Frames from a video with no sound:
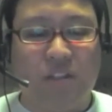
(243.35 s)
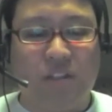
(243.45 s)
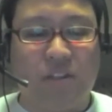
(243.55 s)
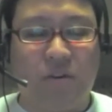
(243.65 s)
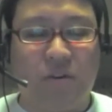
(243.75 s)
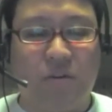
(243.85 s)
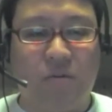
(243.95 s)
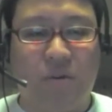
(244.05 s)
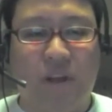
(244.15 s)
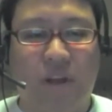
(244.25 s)

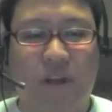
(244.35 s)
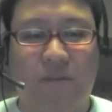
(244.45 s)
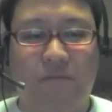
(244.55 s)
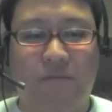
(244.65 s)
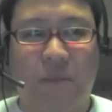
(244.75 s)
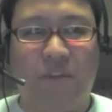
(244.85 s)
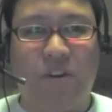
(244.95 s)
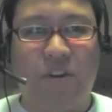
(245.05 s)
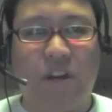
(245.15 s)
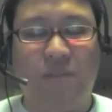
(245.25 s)
So if you
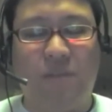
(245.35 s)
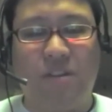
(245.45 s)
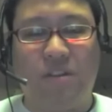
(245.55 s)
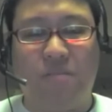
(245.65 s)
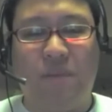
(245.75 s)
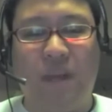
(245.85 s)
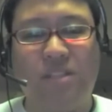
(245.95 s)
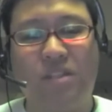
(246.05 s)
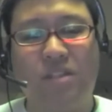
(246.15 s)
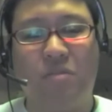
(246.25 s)
talk about the
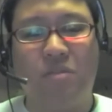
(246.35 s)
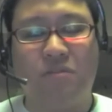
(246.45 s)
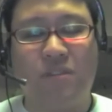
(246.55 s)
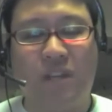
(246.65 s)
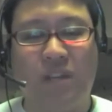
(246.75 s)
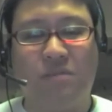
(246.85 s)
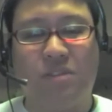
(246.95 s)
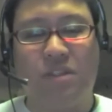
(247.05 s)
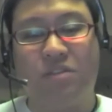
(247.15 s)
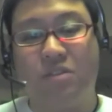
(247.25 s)
base number of teams,
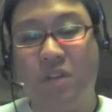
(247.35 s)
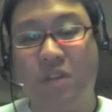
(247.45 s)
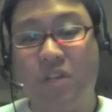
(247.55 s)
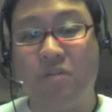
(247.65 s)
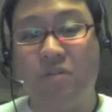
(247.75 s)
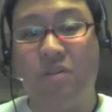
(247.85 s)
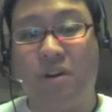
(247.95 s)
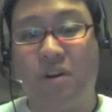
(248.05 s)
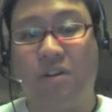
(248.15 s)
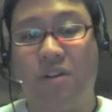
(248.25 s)
there's 32 in
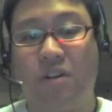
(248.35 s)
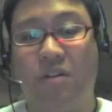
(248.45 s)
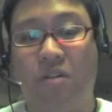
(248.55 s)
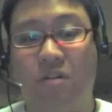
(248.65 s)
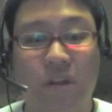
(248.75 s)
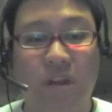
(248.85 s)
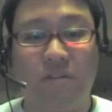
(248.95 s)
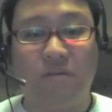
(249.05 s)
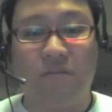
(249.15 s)
all in